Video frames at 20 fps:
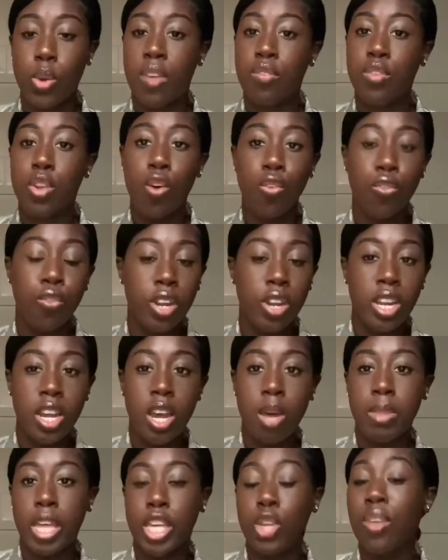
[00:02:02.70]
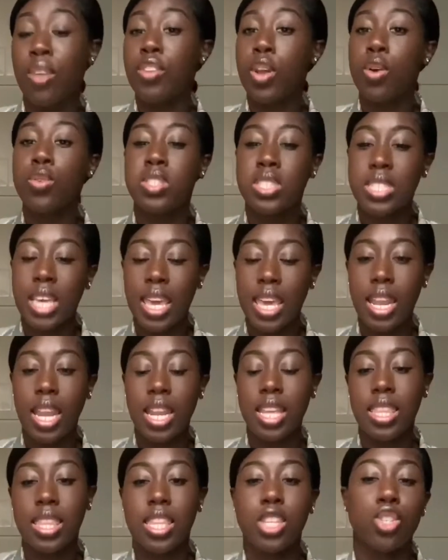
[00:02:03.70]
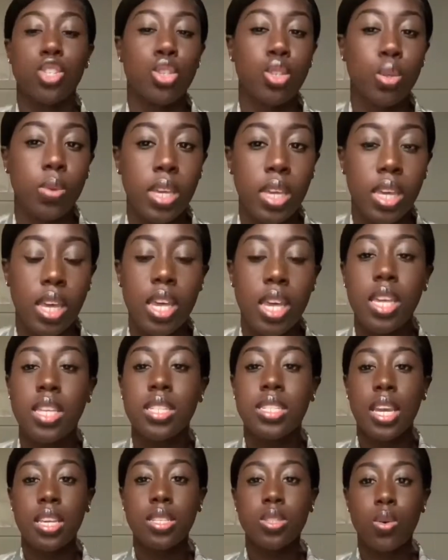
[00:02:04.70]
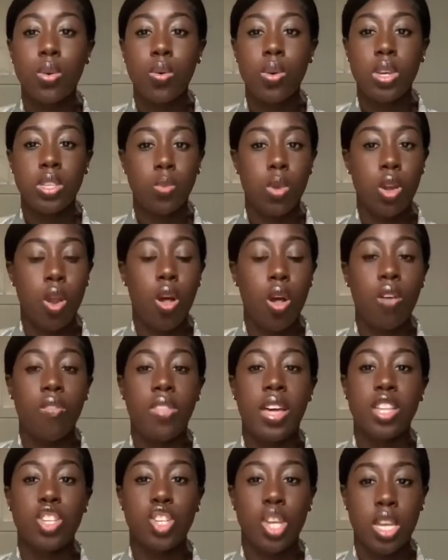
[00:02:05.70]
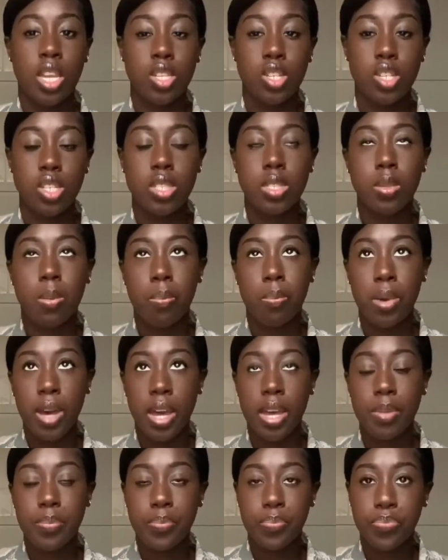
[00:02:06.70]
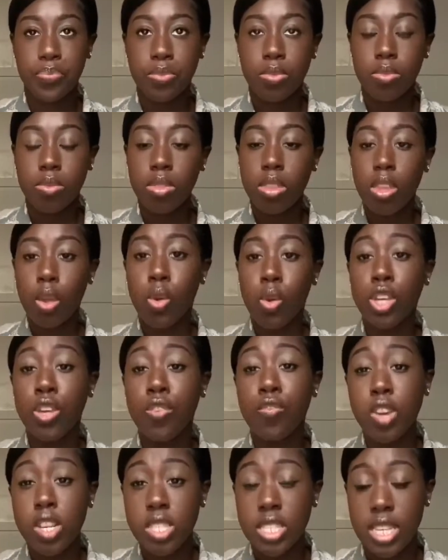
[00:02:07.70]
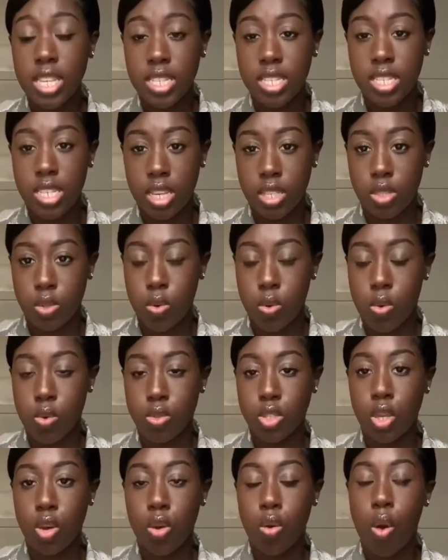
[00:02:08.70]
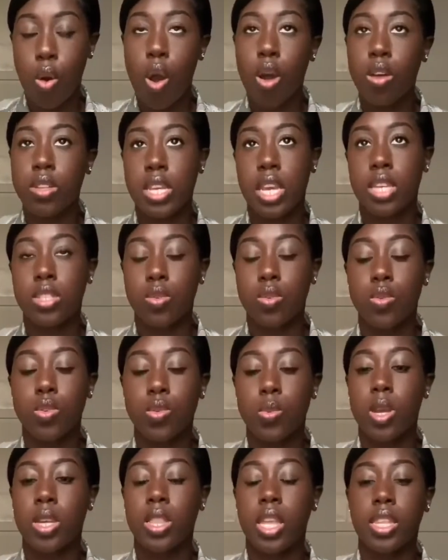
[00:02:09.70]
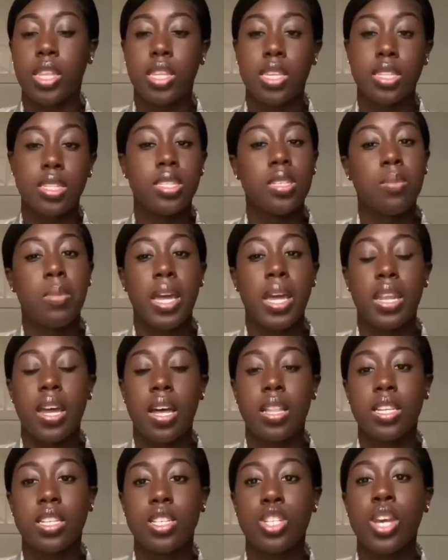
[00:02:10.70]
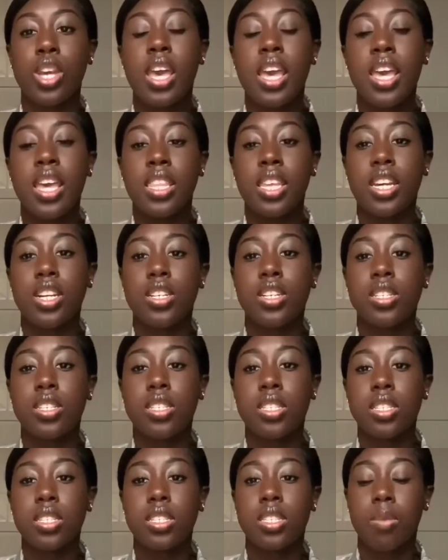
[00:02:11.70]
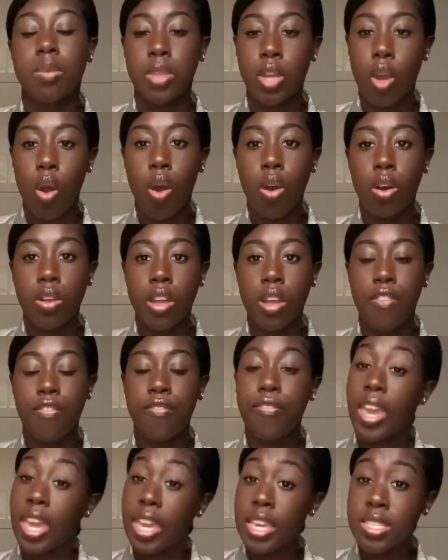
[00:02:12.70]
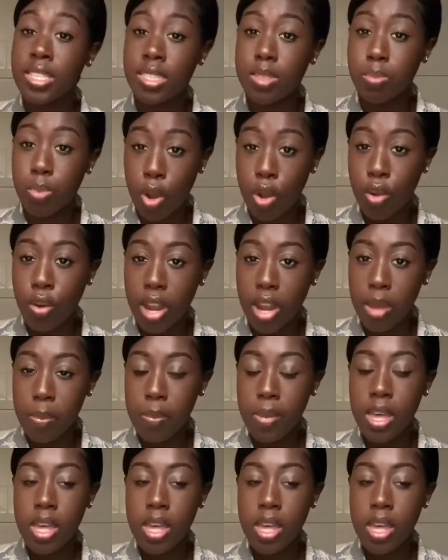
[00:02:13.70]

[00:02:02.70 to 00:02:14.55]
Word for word: have no freedom. Like you have no say in anything that you're doing. Tech school is where all of that changes. But when you first get to tech school, so all tech schools work like this to my knowledge, there's something called a phase program.